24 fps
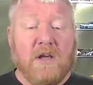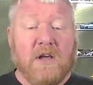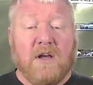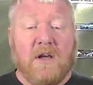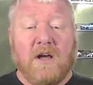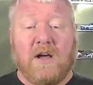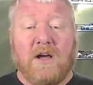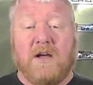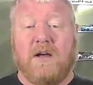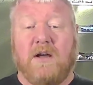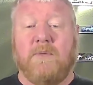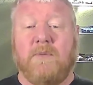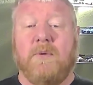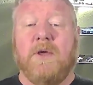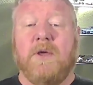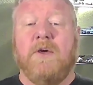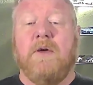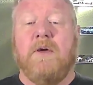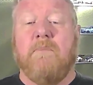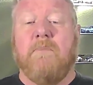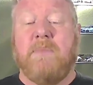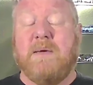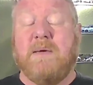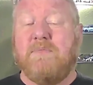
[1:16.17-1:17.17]
Uh,
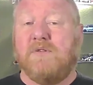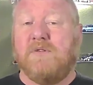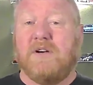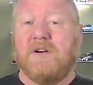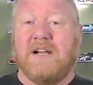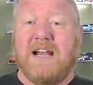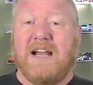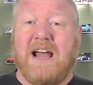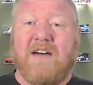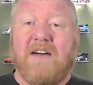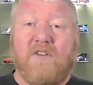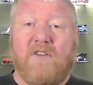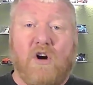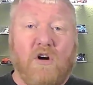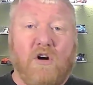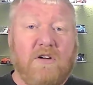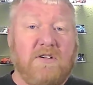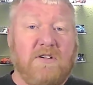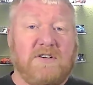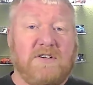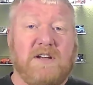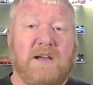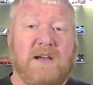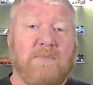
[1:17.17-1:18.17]
people are going to have a
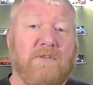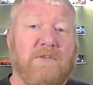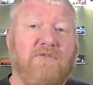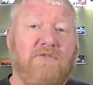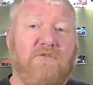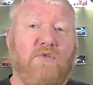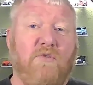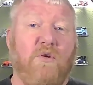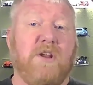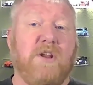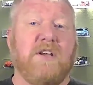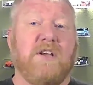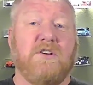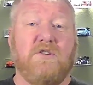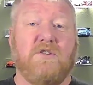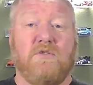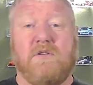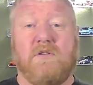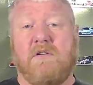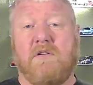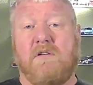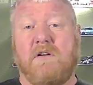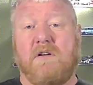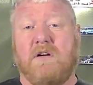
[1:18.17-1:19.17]
harder time affording new
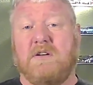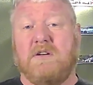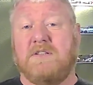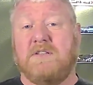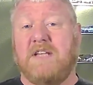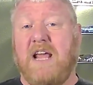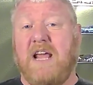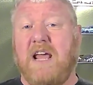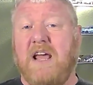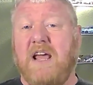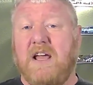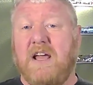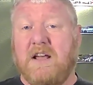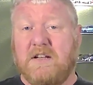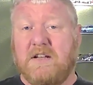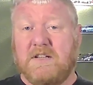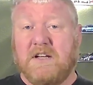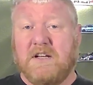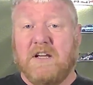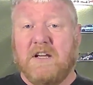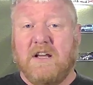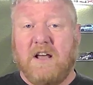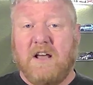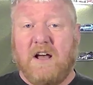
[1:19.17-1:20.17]
cars, and
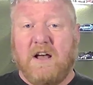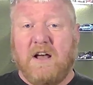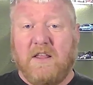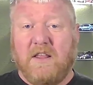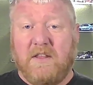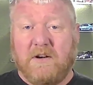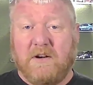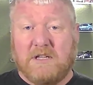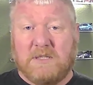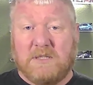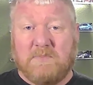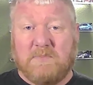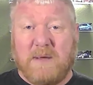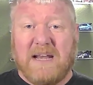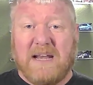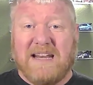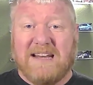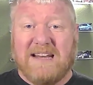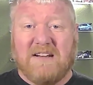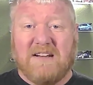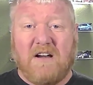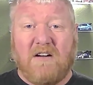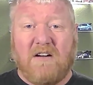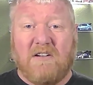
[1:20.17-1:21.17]
uh, their
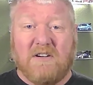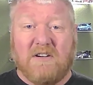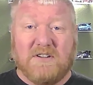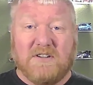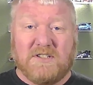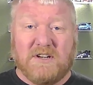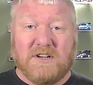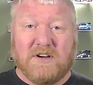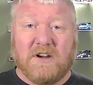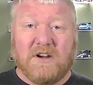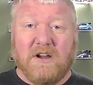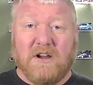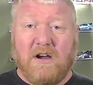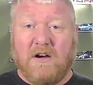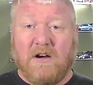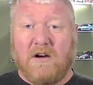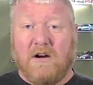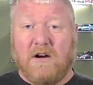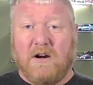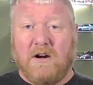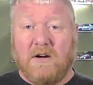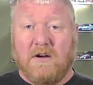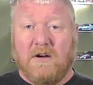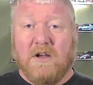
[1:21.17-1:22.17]
spending dollars are,
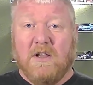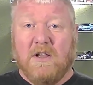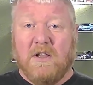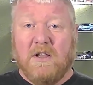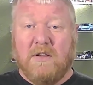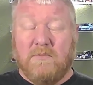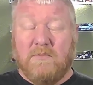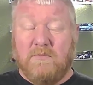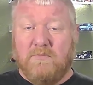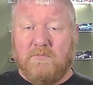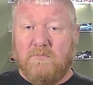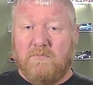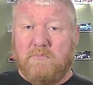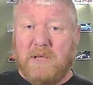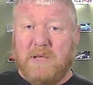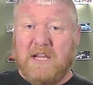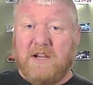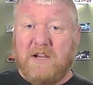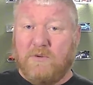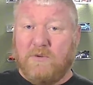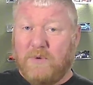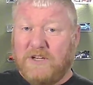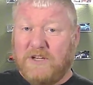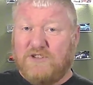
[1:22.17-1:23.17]
are
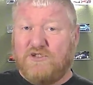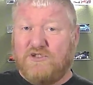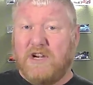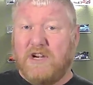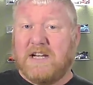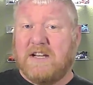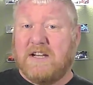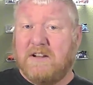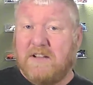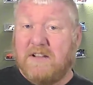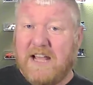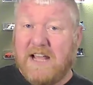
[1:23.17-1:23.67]
being restricted.